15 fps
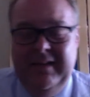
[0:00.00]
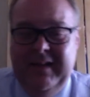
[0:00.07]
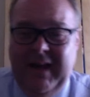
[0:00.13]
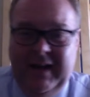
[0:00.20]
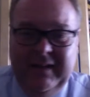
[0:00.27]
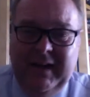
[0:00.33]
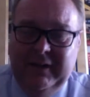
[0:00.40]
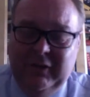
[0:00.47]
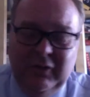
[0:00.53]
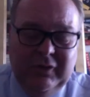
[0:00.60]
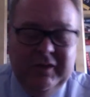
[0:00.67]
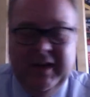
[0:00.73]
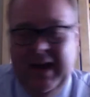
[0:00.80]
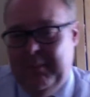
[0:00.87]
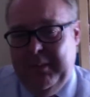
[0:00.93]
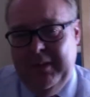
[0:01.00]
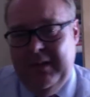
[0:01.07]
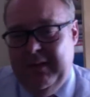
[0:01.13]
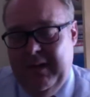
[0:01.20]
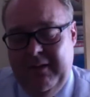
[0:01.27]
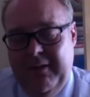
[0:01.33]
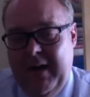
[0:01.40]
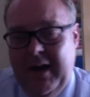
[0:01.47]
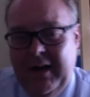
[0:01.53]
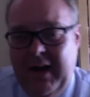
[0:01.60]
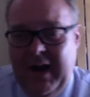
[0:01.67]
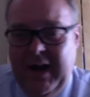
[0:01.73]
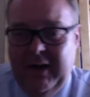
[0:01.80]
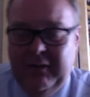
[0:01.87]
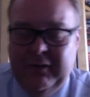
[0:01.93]
that doesn't happen
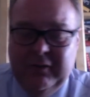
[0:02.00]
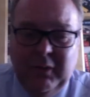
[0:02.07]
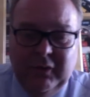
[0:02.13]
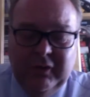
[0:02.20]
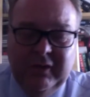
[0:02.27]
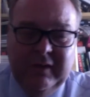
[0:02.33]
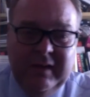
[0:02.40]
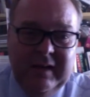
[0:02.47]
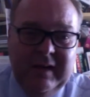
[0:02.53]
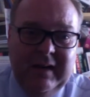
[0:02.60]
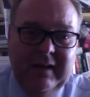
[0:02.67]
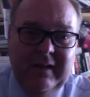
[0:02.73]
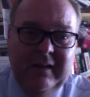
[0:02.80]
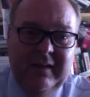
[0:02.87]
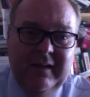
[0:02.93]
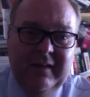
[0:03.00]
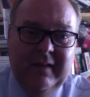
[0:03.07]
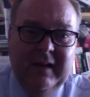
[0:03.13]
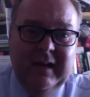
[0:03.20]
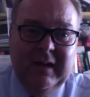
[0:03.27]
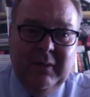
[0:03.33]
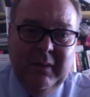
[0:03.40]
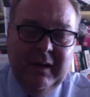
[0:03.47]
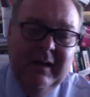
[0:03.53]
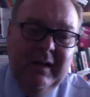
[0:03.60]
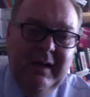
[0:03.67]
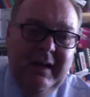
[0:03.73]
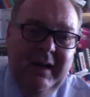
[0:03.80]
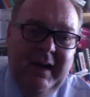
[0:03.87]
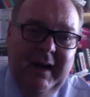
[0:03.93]
half as much as they think it will.
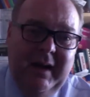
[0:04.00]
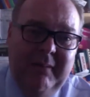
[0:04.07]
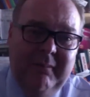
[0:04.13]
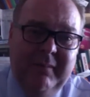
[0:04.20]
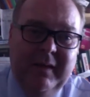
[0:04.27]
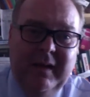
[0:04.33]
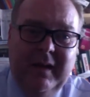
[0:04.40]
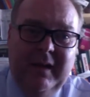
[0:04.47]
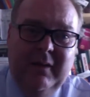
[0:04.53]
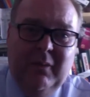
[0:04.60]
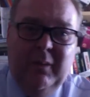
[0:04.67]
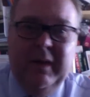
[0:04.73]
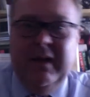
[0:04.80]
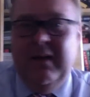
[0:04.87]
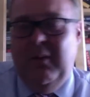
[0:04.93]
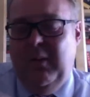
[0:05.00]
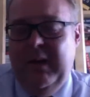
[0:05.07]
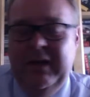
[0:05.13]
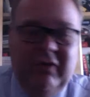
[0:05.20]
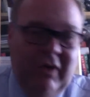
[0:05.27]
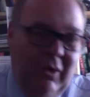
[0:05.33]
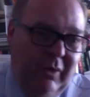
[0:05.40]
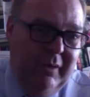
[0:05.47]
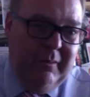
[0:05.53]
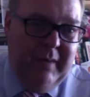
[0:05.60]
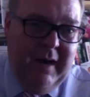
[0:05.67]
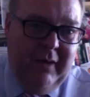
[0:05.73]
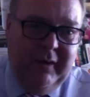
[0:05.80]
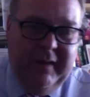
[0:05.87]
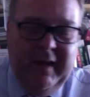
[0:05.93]
We show them
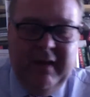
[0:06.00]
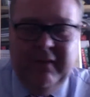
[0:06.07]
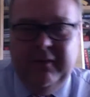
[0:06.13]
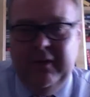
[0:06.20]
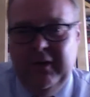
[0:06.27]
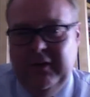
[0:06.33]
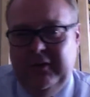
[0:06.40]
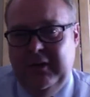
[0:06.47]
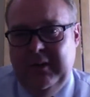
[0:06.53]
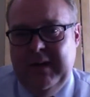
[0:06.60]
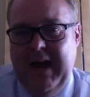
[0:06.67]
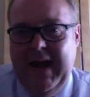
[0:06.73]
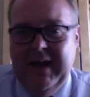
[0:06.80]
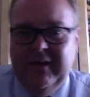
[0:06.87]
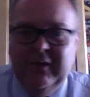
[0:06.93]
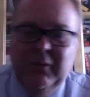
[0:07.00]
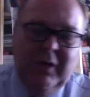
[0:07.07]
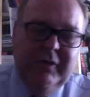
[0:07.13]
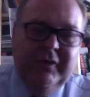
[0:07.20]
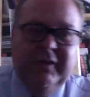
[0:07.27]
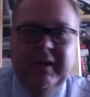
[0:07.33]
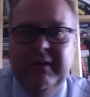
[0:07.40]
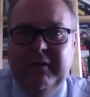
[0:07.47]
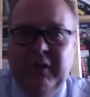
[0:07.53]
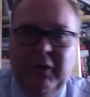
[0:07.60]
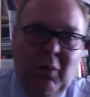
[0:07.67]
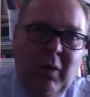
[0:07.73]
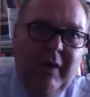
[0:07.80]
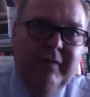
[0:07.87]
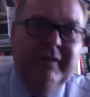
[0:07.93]
around on their first few days, and once they've
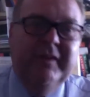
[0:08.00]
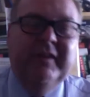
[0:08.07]
done one